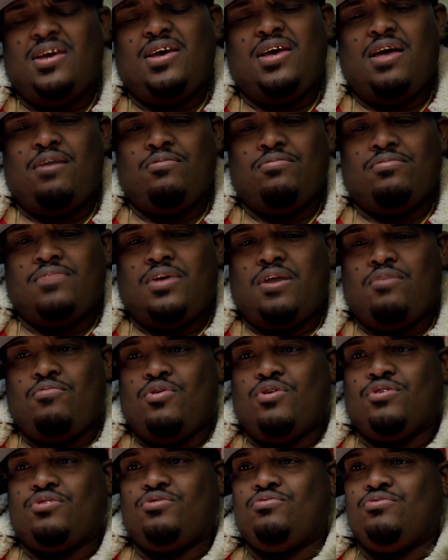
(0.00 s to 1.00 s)
Yeah, I
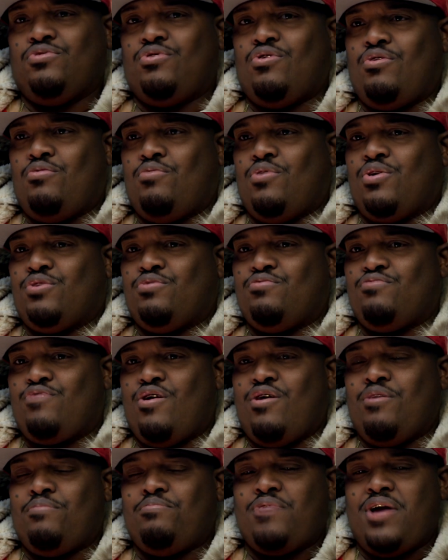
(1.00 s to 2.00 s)
work with
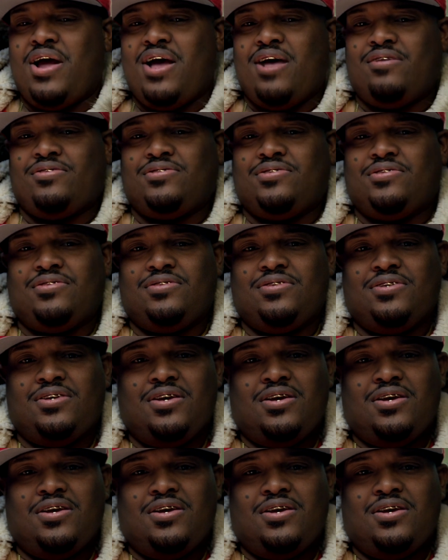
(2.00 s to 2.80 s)
Ron Browse.